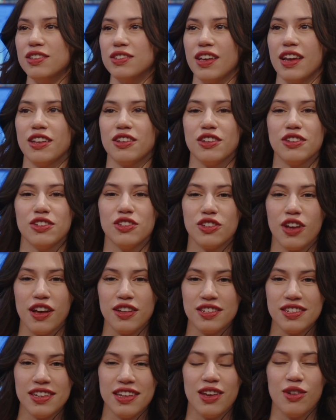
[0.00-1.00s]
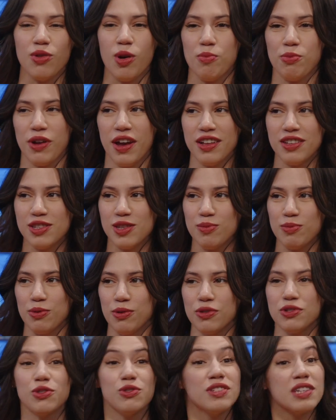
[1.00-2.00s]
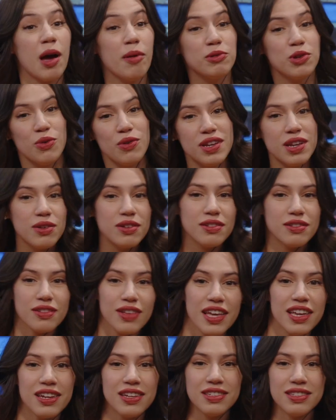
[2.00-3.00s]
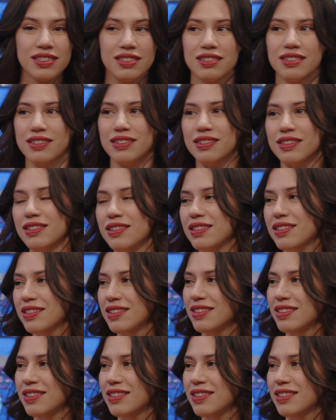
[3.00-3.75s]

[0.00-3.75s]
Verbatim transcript: is like disgusting, reprehensible. So stop doing it, ladies. I have a friend that